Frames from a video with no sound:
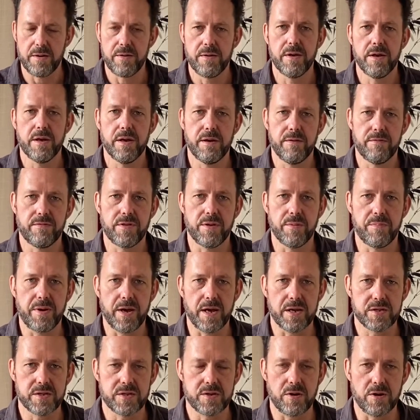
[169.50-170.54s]
if the
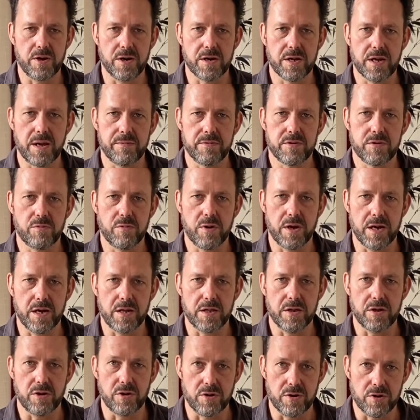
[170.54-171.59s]
pests aren't kept away
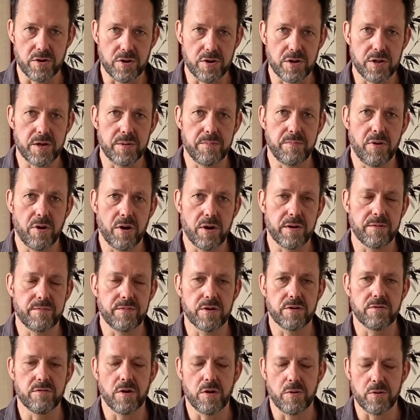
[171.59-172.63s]
in the early part of the
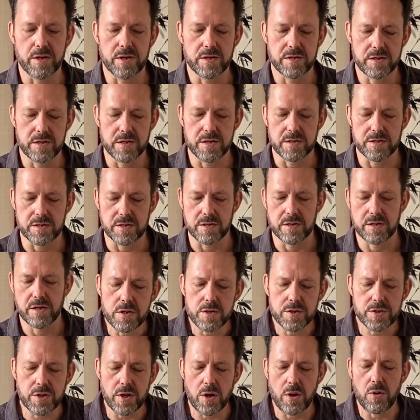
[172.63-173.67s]
growing season.
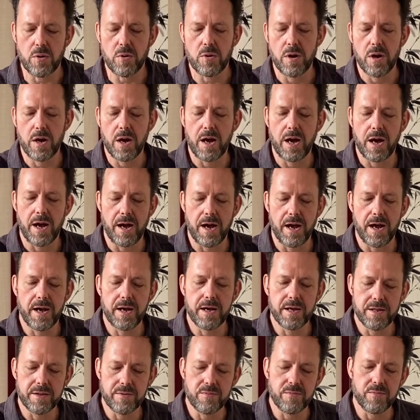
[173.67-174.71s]

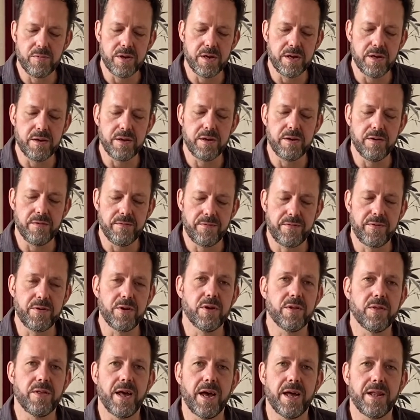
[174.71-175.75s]
So we
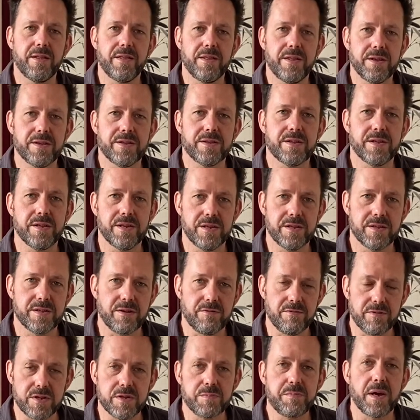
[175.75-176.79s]
feel that this is a
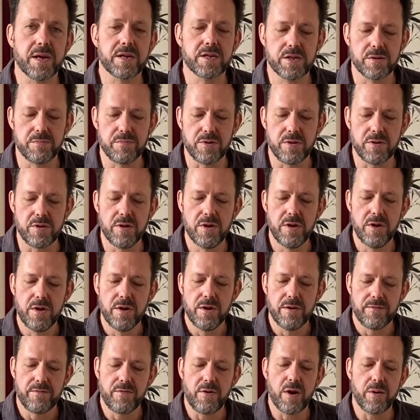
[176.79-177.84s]
respectable
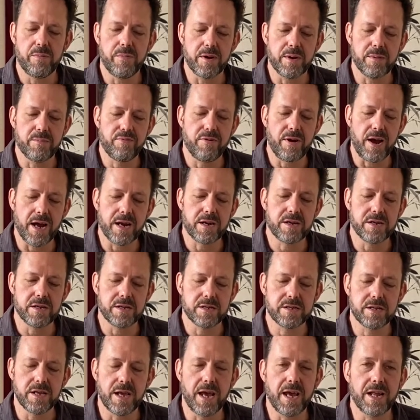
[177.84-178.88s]
farming
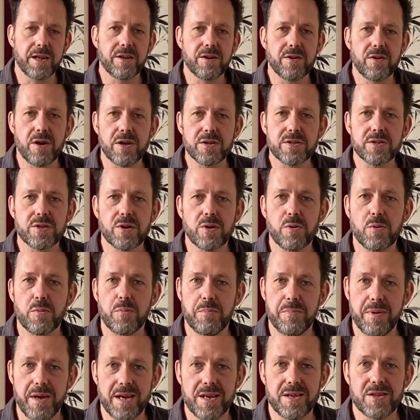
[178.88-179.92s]
practice, and it also
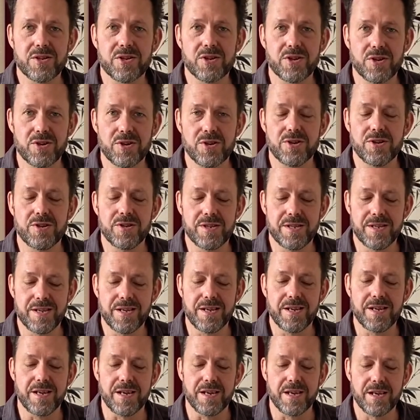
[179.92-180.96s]
makes good
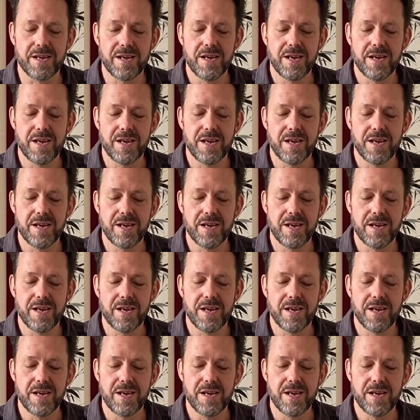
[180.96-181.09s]
tea.